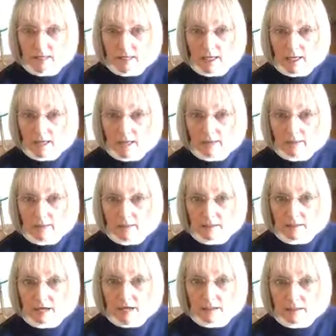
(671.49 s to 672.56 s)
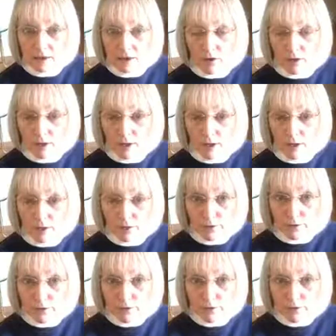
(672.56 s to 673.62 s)
And I called the
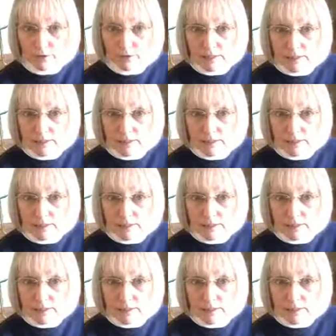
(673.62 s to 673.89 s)
owner,